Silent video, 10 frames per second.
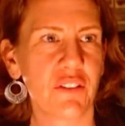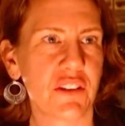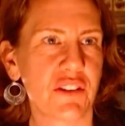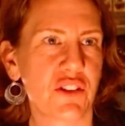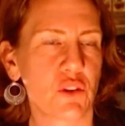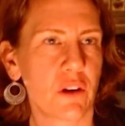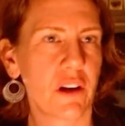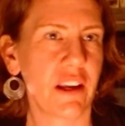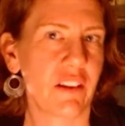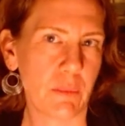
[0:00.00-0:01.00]
The
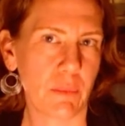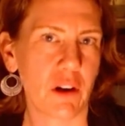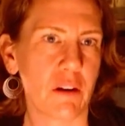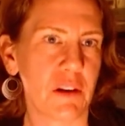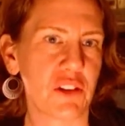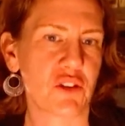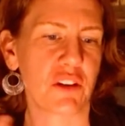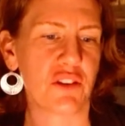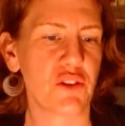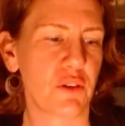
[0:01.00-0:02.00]
story and the murder
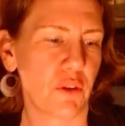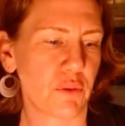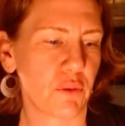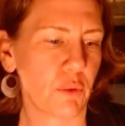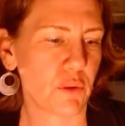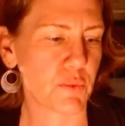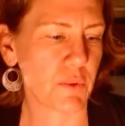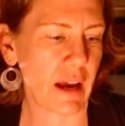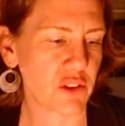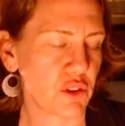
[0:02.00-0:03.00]
mystery as you go through was
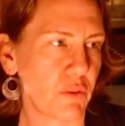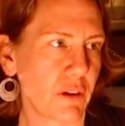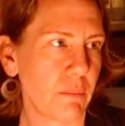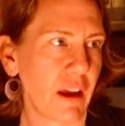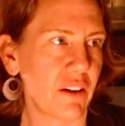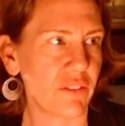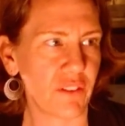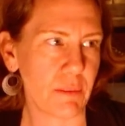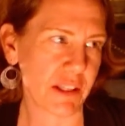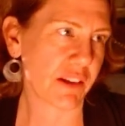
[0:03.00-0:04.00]
actually written by a
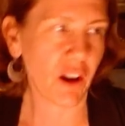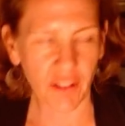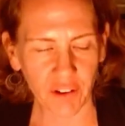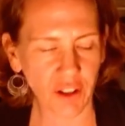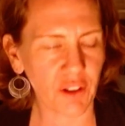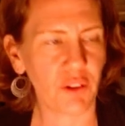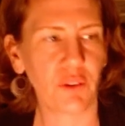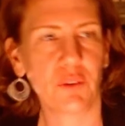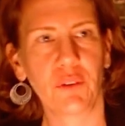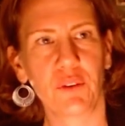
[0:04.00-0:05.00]
famous author
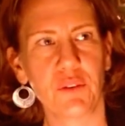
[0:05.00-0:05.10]
who